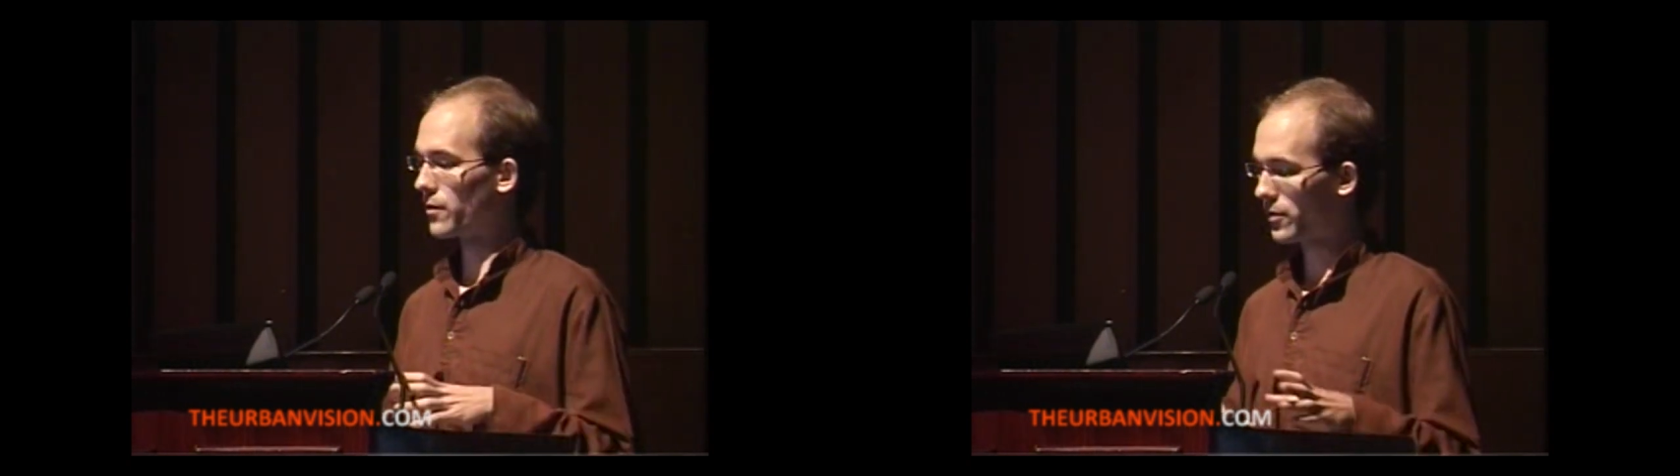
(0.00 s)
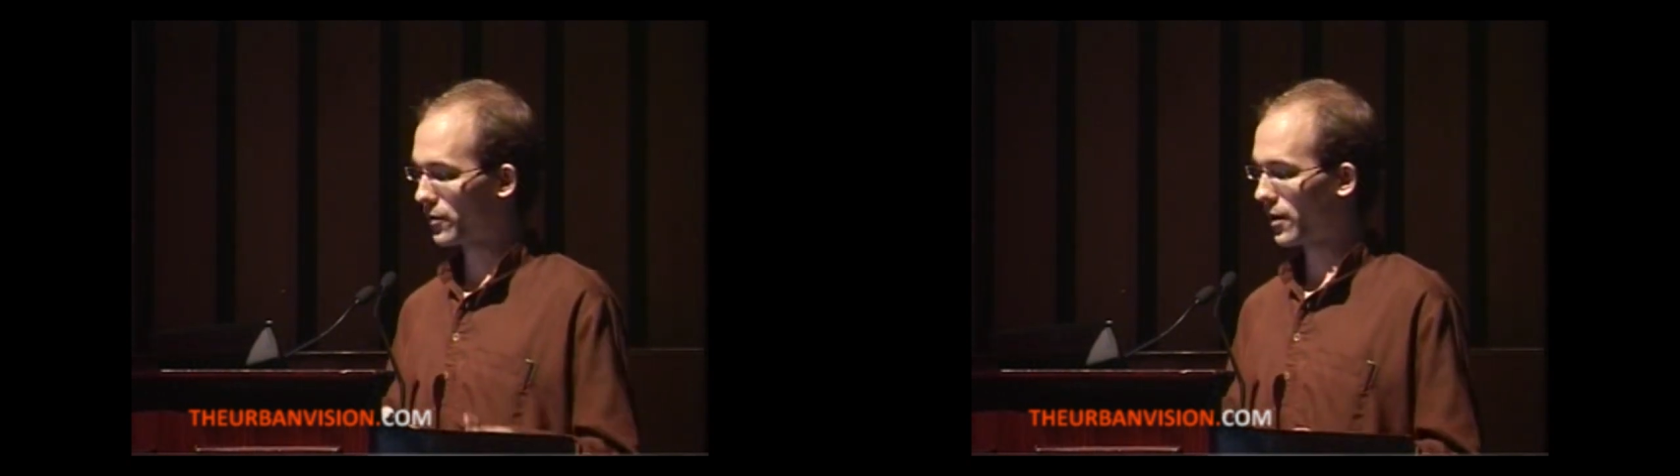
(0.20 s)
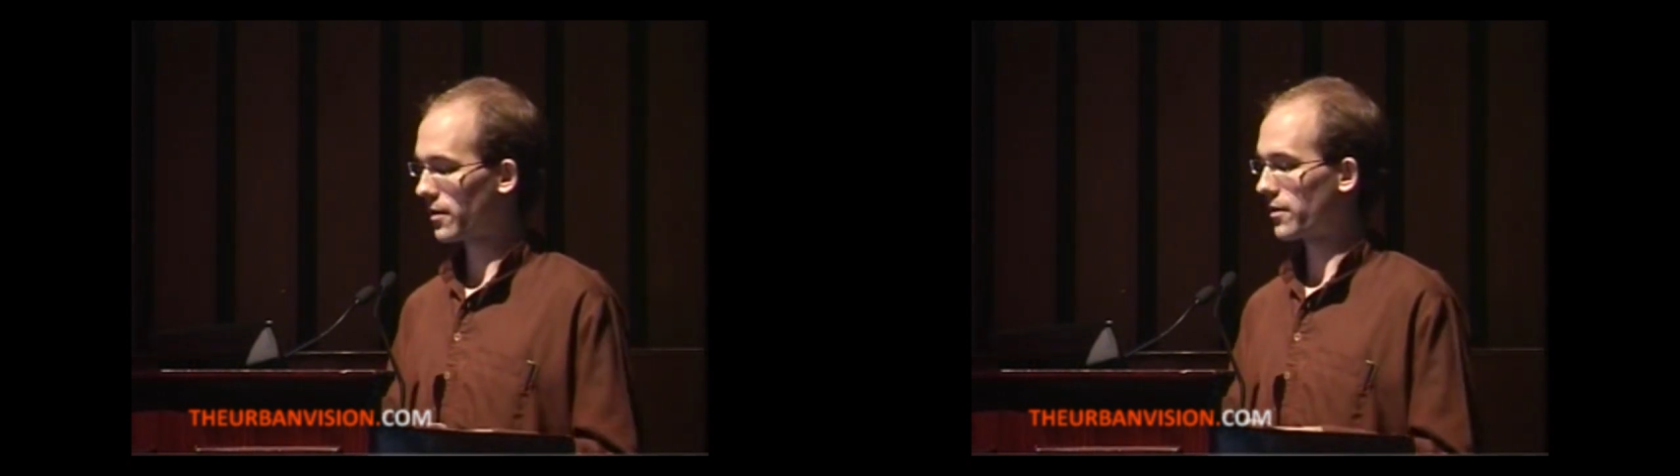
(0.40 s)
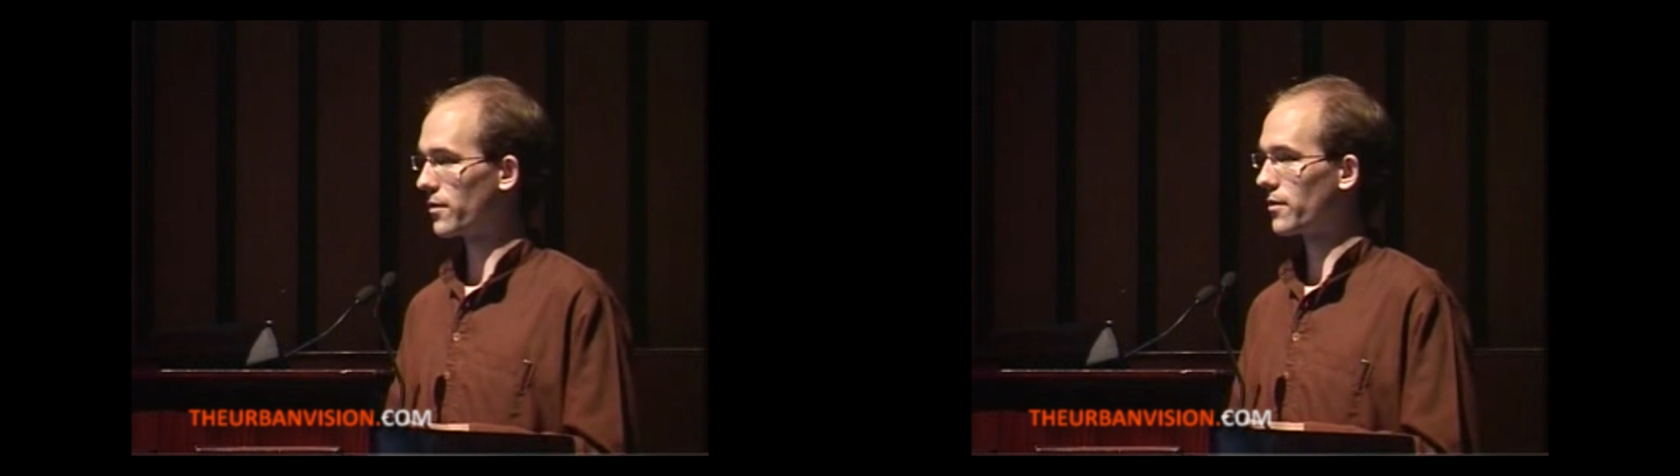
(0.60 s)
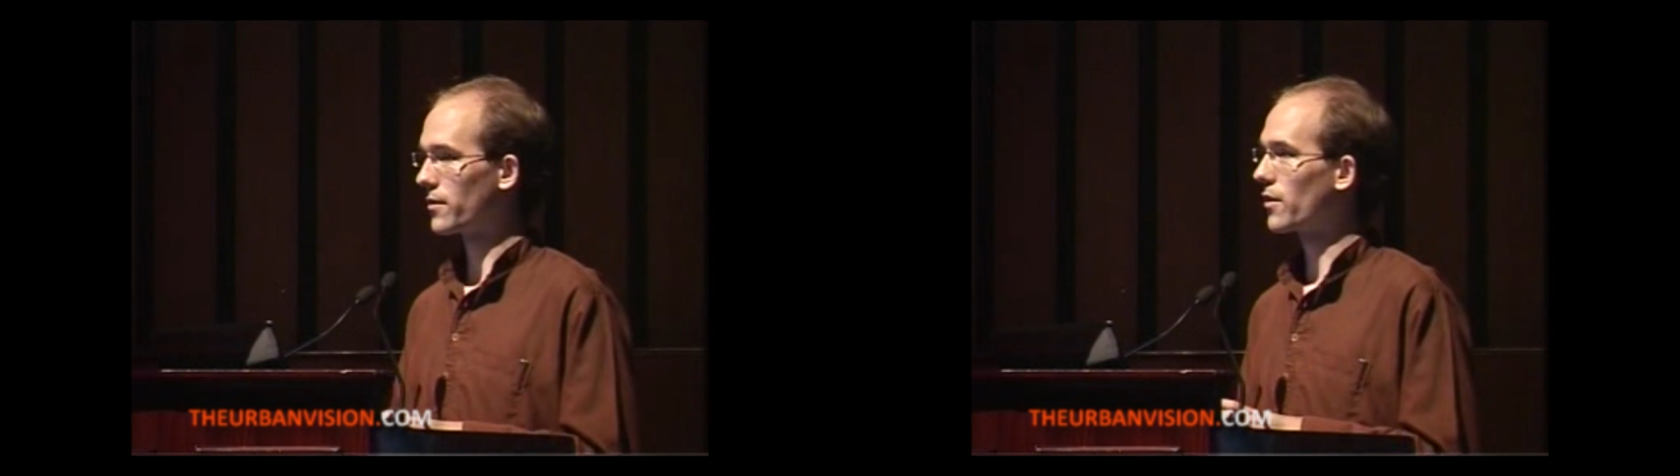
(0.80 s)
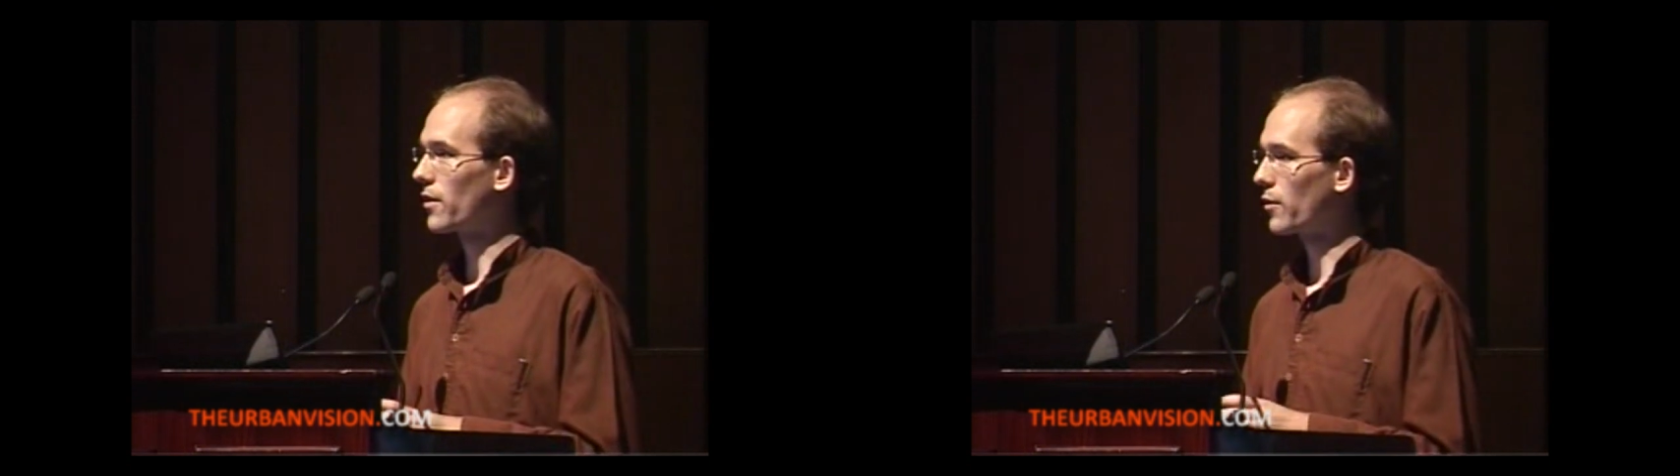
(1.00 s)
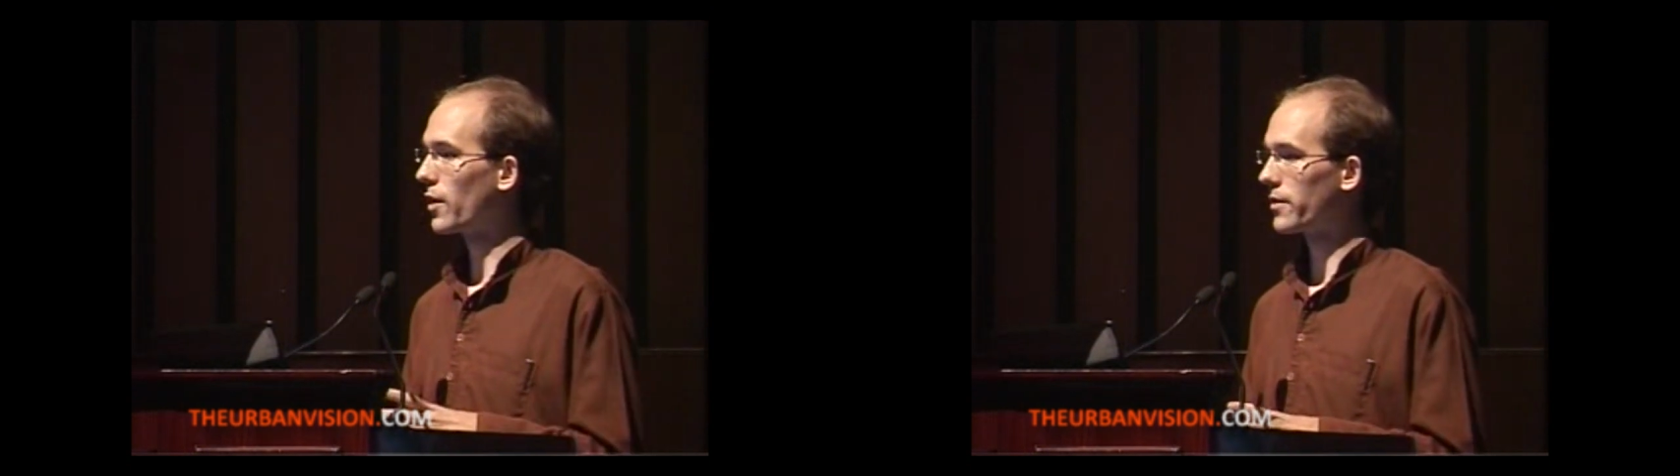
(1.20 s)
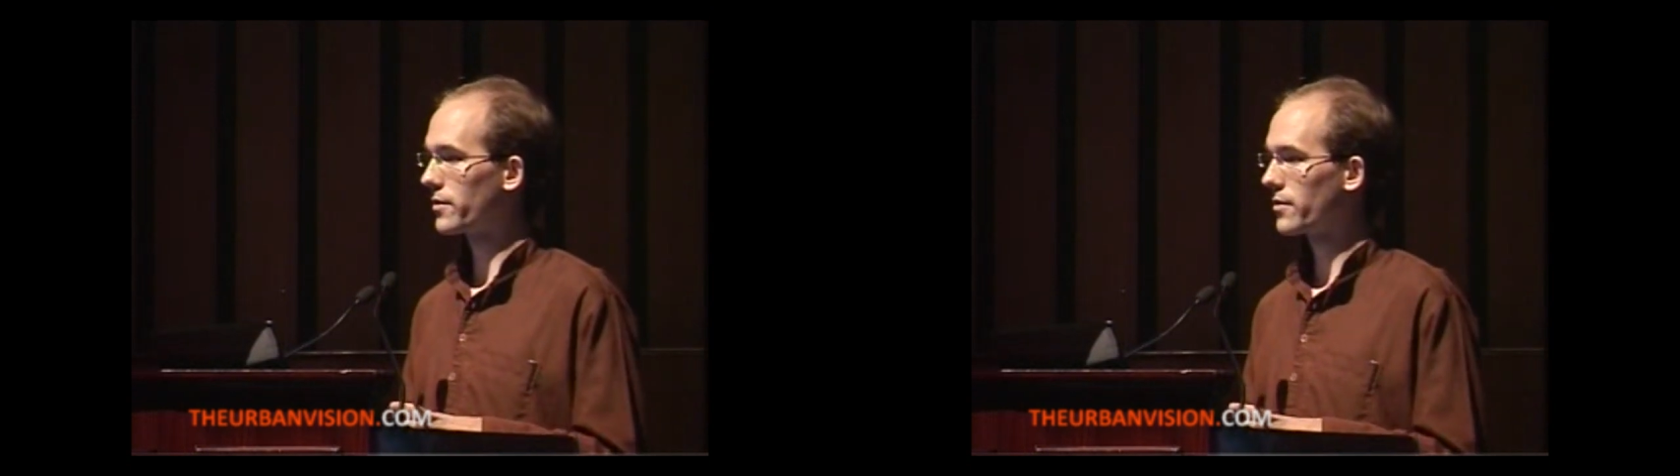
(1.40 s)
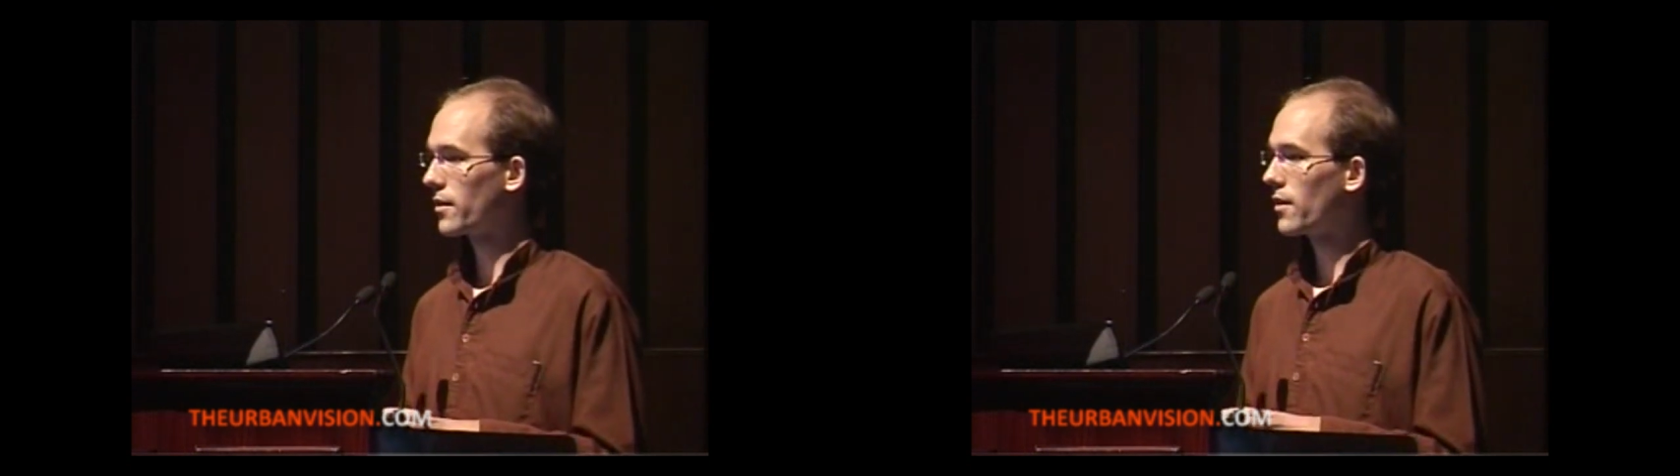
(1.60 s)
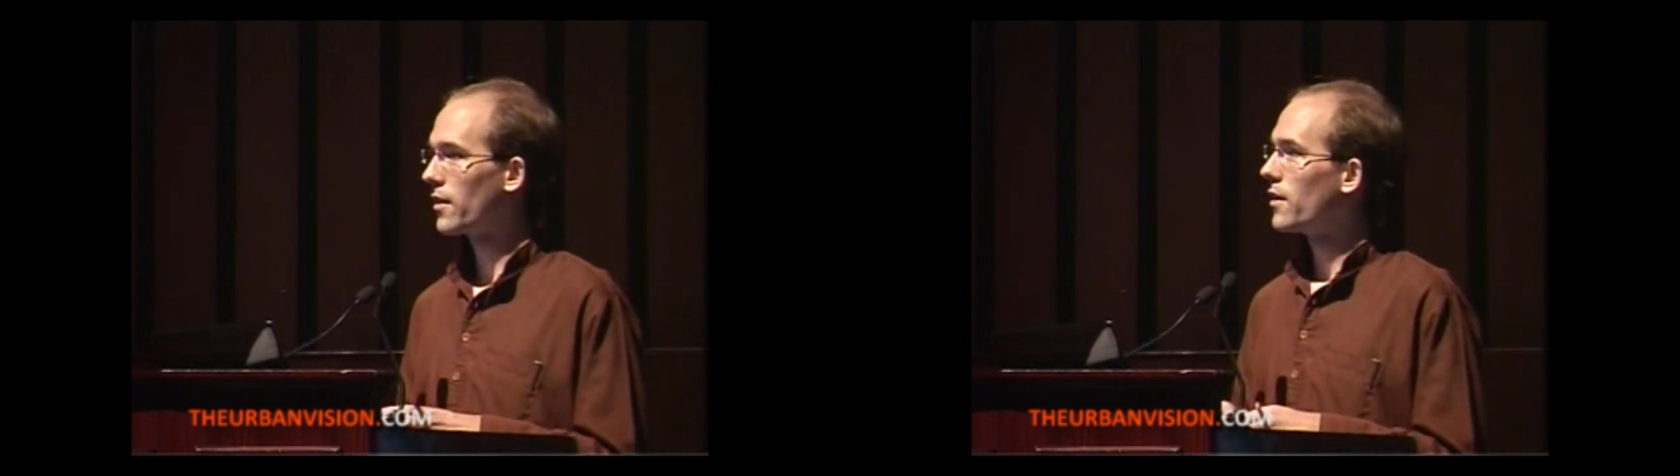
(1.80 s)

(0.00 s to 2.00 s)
restrict or otherwise